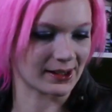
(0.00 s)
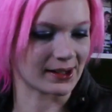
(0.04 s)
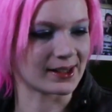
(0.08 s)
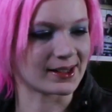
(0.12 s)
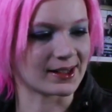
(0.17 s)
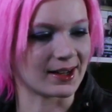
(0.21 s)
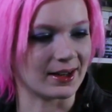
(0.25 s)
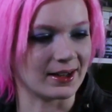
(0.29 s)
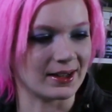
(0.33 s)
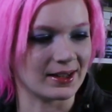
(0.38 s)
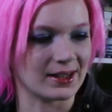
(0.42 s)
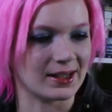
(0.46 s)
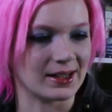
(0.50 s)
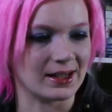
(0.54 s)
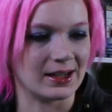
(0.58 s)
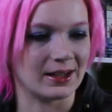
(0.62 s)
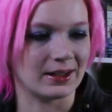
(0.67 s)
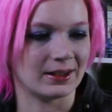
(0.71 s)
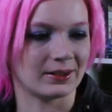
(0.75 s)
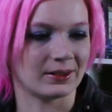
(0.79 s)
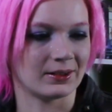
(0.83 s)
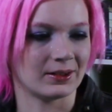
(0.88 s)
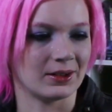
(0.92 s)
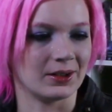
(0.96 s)

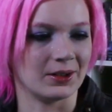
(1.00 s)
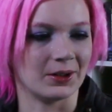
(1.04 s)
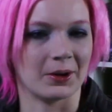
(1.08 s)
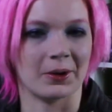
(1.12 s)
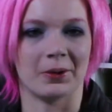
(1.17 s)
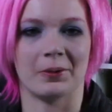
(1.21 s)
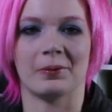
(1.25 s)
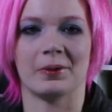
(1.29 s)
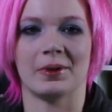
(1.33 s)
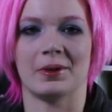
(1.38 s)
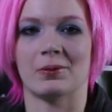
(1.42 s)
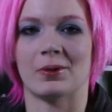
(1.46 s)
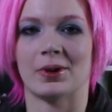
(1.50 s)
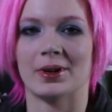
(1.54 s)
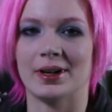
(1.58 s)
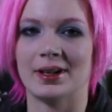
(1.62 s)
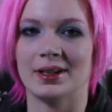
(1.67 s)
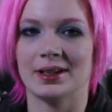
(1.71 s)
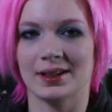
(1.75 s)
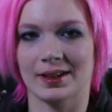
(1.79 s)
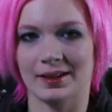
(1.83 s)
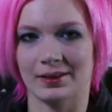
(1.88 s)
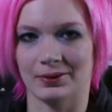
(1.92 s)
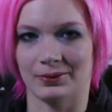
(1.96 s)
619, you know, we
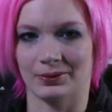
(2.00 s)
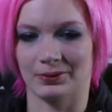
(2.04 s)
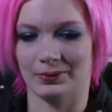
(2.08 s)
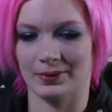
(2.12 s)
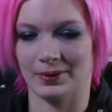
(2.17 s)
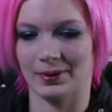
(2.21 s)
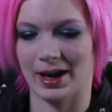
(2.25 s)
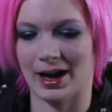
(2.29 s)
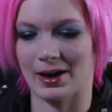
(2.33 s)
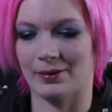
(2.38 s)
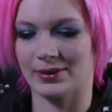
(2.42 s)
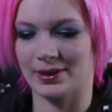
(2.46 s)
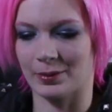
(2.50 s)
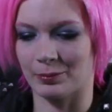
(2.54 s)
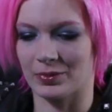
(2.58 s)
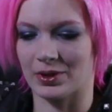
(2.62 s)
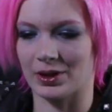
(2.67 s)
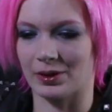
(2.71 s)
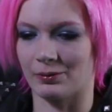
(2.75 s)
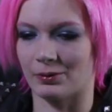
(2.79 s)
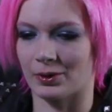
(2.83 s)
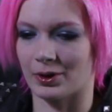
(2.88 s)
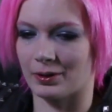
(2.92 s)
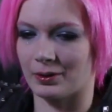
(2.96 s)
wanted to have
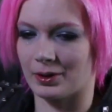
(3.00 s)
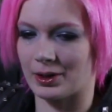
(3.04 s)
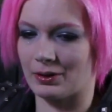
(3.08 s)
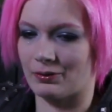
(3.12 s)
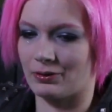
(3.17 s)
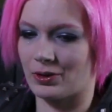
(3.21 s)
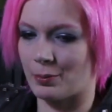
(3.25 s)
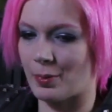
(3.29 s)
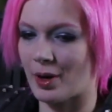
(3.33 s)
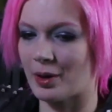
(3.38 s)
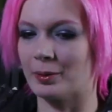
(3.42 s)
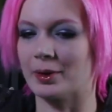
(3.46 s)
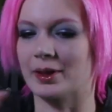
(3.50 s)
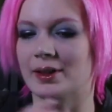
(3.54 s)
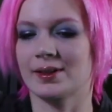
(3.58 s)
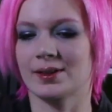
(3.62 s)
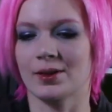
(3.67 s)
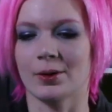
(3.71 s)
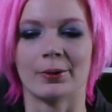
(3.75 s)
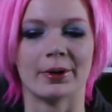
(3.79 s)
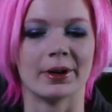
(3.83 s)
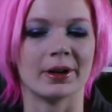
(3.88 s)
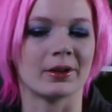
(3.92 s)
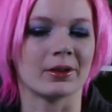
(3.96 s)
something where if the
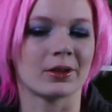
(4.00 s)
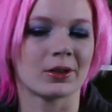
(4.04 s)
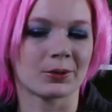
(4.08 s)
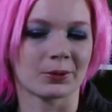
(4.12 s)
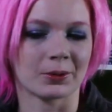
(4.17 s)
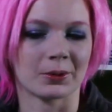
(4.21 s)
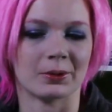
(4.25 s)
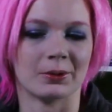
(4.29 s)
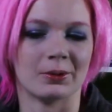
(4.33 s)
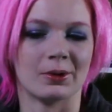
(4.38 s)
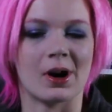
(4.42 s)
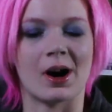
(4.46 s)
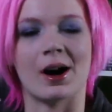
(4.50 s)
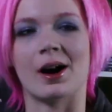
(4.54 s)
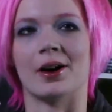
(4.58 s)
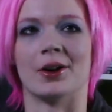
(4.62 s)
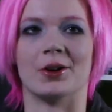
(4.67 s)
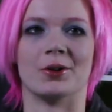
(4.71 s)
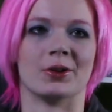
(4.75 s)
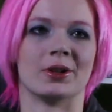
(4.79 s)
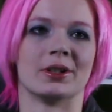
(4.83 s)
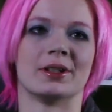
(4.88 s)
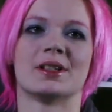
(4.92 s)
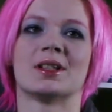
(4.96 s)
public's going through
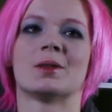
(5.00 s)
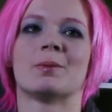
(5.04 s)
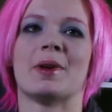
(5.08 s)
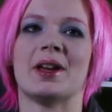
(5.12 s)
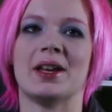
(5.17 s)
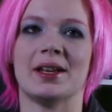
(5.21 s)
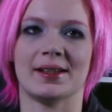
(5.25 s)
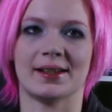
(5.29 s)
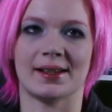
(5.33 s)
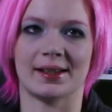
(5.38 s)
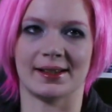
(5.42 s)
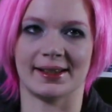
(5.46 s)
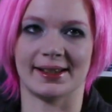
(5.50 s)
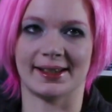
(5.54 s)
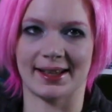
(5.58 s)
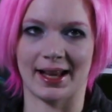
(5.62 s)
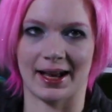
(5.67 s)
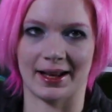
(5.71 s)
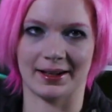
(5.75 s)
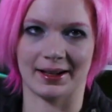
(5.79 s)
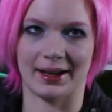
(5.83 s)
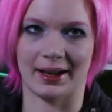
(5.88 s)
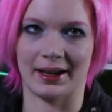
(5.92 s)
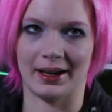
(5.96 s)
100 spaces
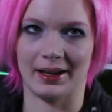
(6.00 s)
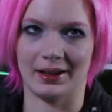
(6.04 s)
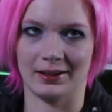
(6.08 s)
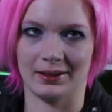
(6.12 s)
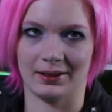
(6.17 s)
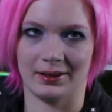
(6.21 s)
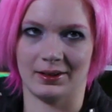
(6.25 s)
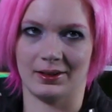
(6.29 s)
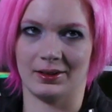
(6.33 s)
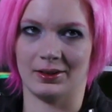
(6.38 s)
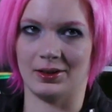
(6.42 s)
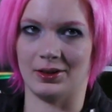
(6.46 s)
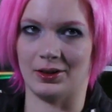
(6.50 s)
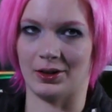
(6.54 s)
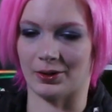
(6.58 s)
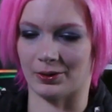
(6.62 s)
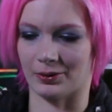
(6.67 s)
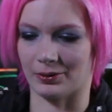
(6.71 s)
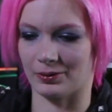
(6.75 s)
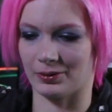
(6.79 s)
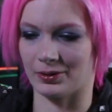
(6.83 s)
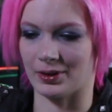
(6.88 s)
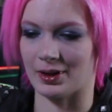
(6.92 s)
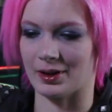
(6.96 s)
that night, you
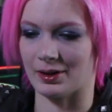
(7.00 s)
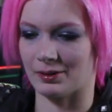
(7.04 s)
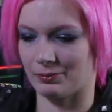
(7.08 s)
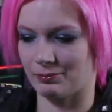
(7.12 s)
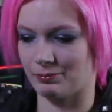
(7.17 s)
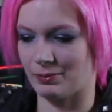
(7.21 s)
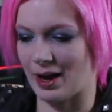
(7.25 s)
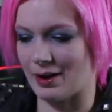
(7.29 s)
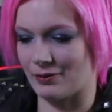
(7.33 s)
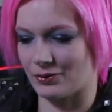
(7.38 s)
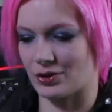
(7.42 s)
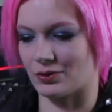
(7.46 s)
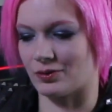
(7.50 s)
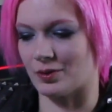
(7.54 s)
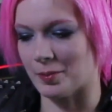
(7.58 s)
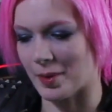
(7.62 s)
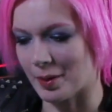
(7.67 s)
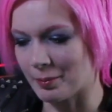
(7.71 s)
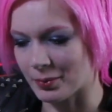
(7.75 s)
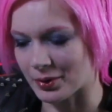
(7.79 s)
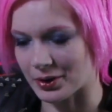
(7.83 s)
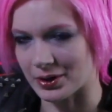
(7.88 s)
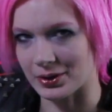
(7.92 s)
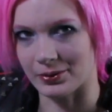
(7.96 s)
know, they have to
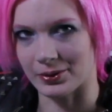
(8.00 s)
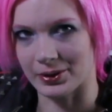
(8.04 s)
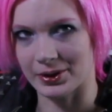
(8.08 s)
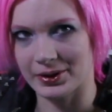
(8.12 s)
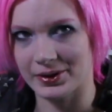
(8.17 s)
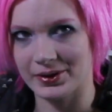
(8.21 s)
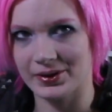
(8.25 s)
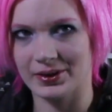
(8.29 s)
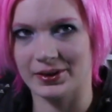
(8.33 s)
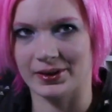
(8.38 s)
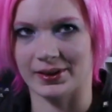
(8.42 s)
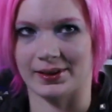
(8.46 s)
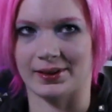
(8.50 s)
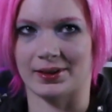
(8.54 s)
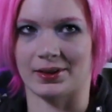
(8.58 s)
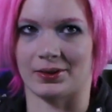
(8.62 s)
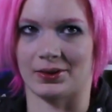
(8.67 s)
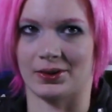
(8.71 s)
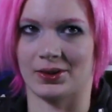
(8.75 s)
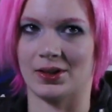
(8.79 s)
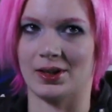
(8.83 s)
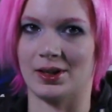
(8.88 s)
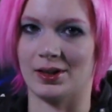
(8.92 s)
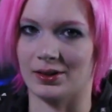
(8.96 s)
remember yours because
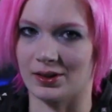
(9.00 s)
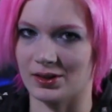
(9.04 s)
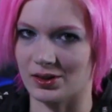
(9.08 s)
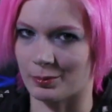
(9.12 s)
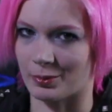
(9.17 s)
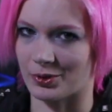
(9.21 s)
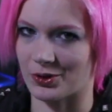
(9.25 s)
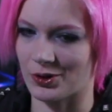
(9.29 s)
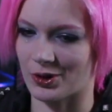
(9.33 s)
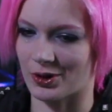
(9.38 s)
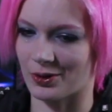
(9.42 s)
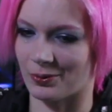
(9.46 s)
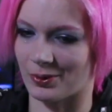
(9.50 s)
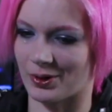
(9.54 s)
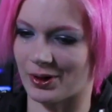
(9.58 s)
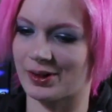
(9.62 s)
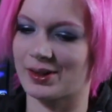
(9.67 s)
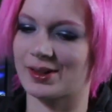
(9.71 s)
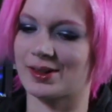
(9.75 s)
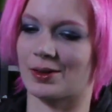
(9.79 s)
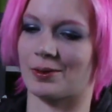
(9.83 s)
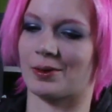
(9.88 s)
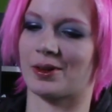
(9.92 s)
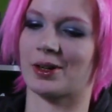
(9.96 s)
they're seeing so much
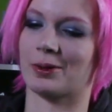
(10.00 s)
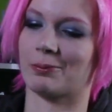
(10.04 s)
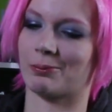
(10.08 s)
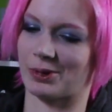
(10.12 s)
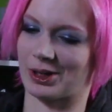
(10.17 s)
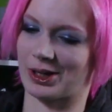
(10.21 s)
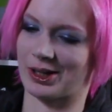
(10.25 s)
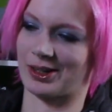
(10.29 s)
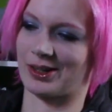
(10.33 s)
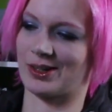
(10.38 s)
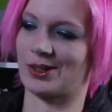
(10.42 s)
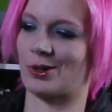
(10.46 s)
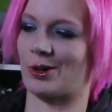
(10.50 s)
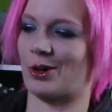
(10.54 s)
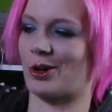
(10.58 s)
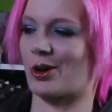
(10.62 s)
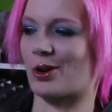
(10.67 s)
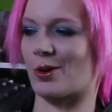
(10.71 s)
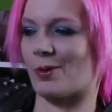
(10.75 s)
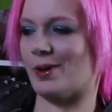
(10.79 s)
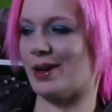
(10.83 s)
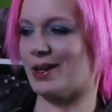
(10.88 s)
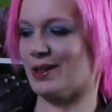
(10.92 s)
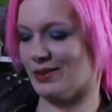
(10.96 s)
artwork. So we kind of
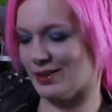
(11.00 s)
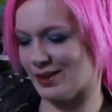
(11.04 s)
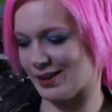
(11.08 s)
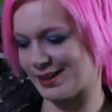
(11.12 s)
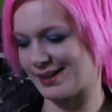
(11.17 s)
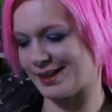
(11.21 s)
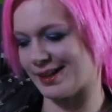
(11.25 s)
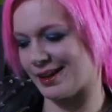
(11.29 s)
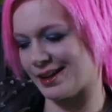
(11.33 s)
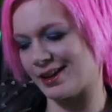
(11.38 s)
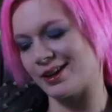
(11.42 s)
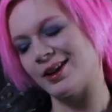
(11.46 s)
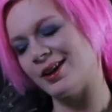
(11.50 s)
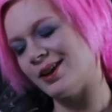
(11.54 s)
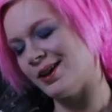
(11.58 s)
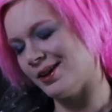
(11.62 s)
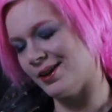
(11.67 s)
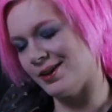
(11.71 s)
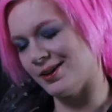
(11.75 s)
started going in this like